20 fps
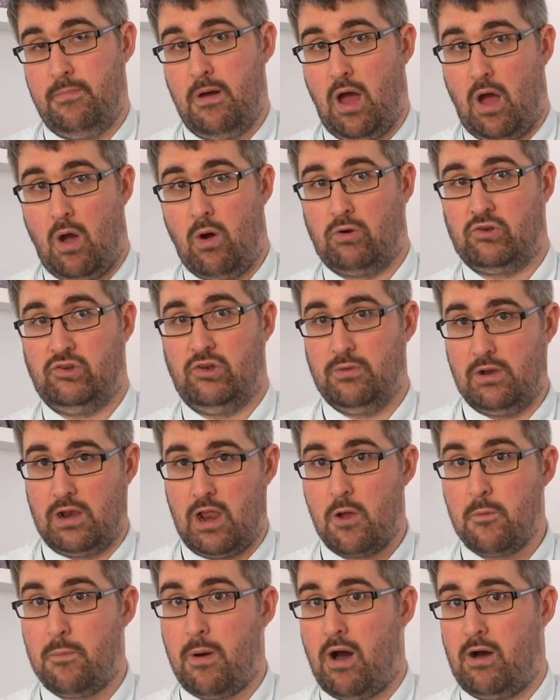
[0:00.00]
oxygen,
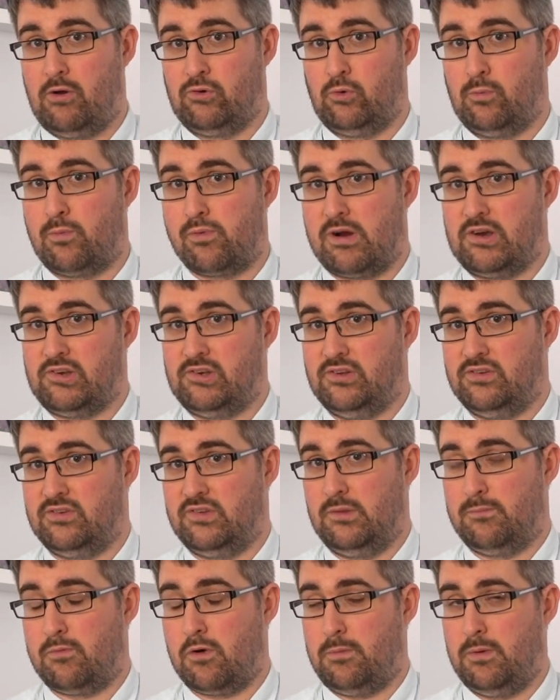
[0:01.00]
low partial pressures is
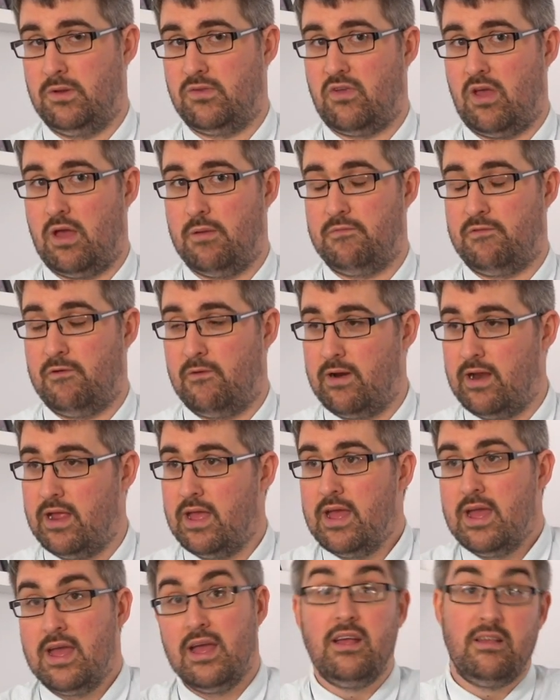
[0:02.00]
the proper term for it,
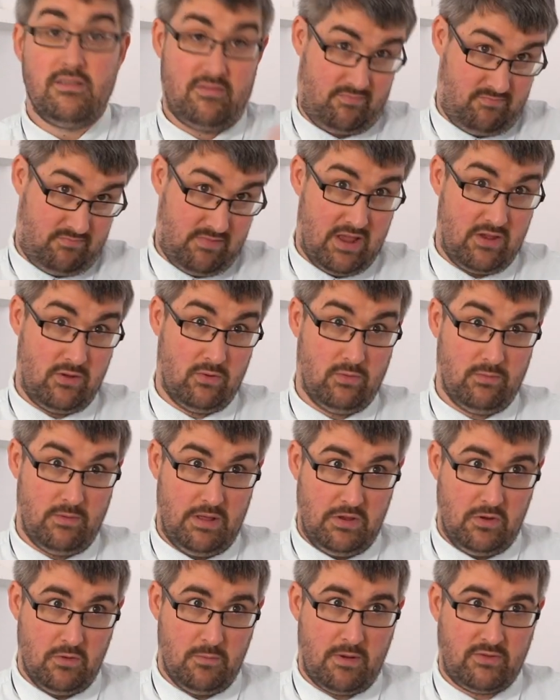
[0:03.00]
in
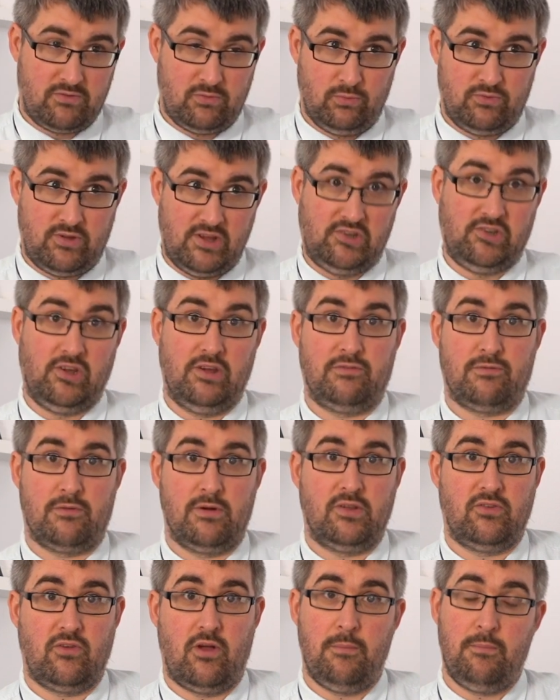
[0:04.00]
your muscle tissues, for
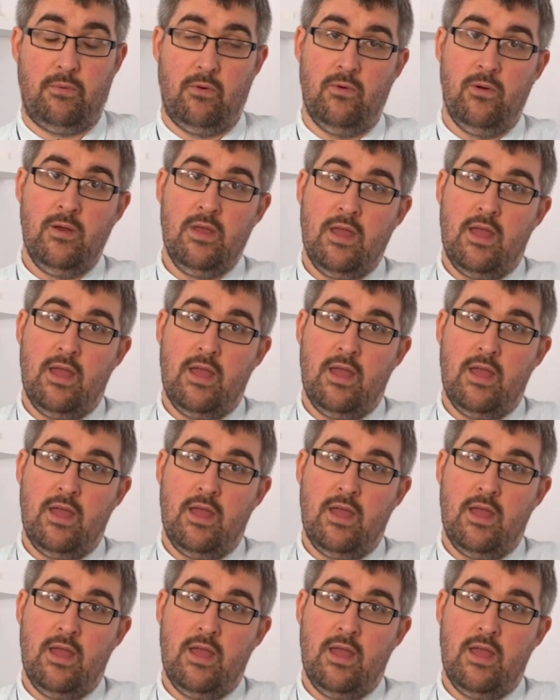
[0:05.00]
example,